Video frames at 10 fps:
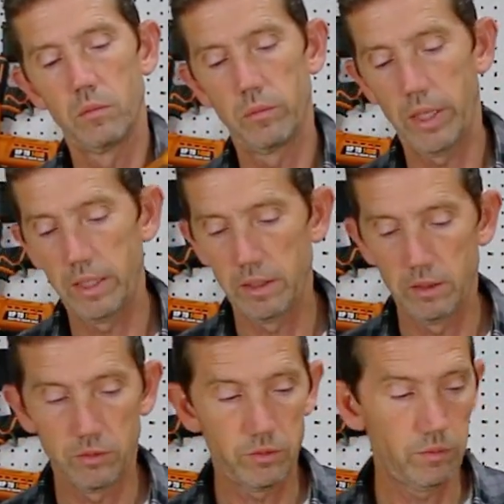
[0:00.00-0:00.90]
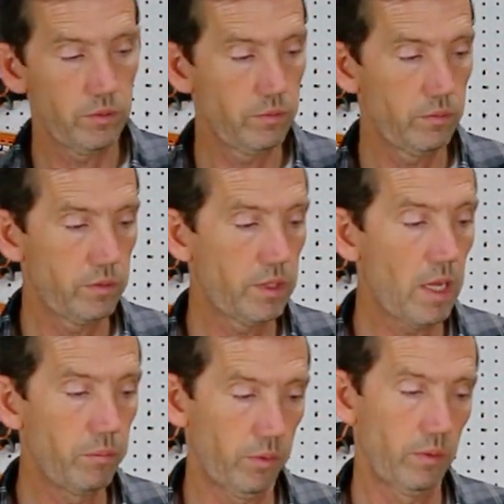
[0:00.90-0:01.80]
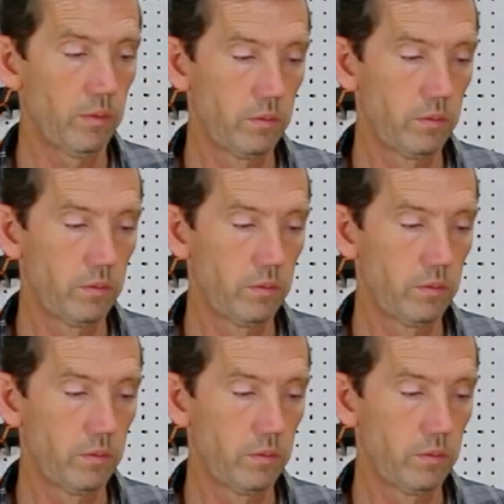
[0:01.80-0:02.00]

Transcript: brad nail stapler.